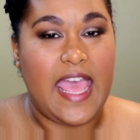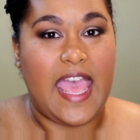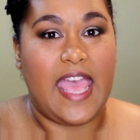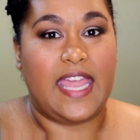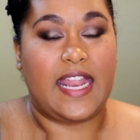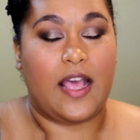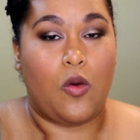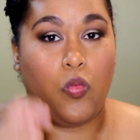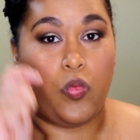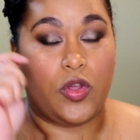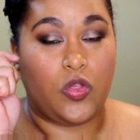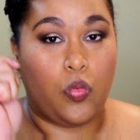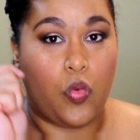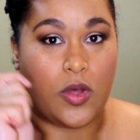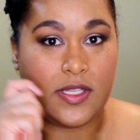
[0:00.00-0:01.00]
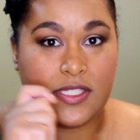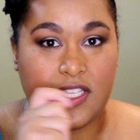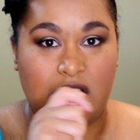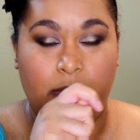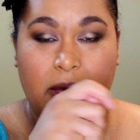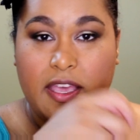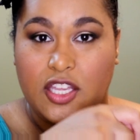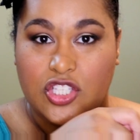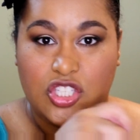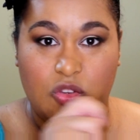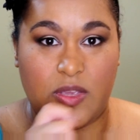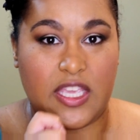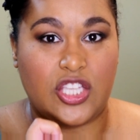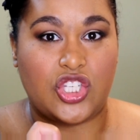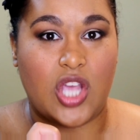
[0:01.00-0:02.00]
And with one dip, I could do
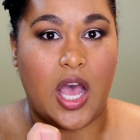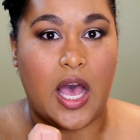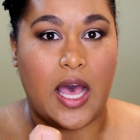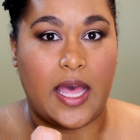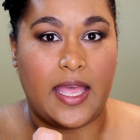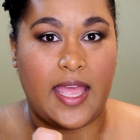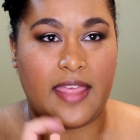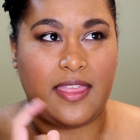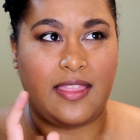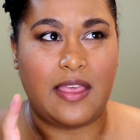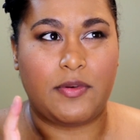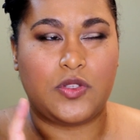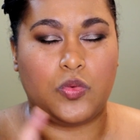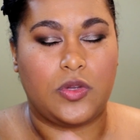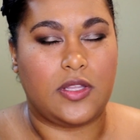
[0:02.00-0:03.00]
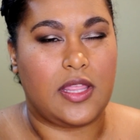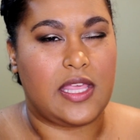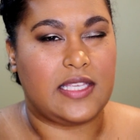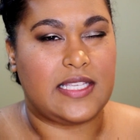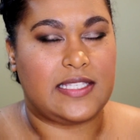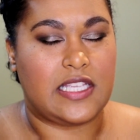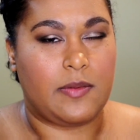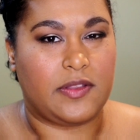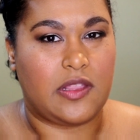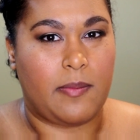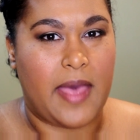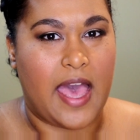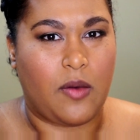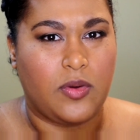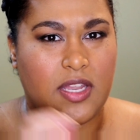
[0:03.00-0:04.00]
each eye. I think that was one of the things I said about the
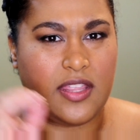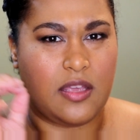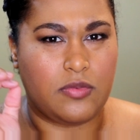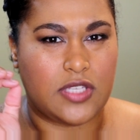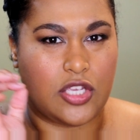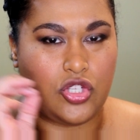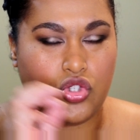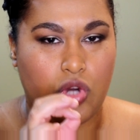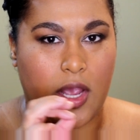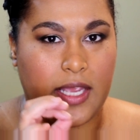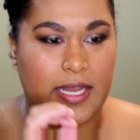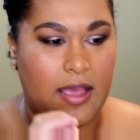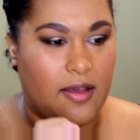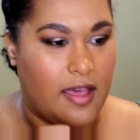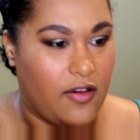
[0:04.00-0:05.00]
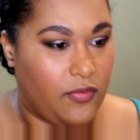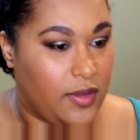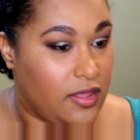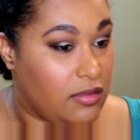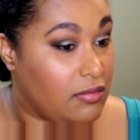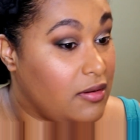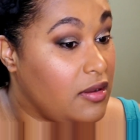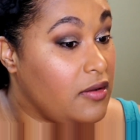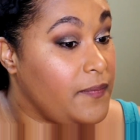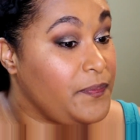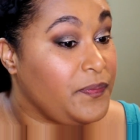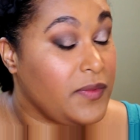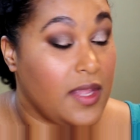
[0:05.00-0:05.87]
MAC one. I think it was like drying out halfway through.